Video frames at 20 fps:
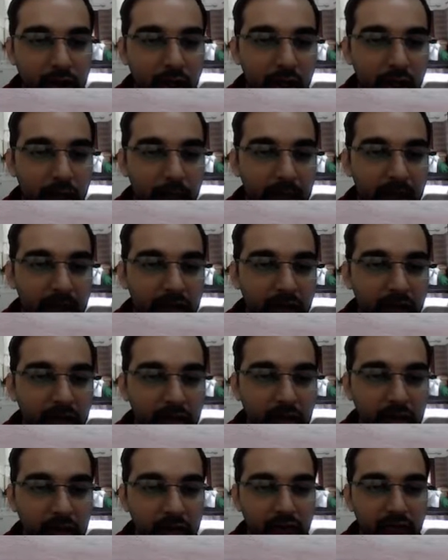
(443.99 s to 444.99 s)

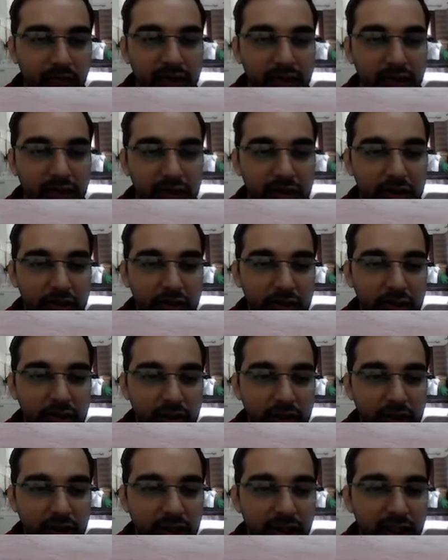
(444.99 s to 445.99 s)
carbon which is
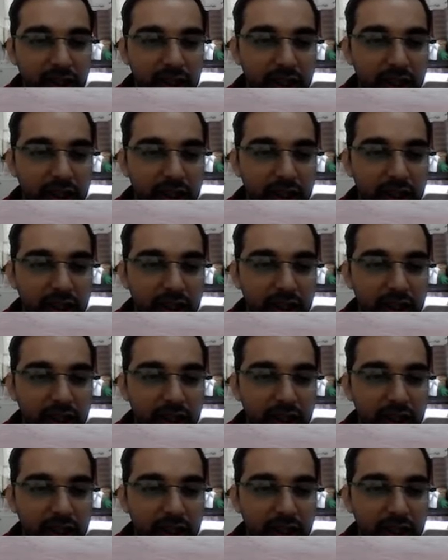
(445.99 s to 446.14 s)
here,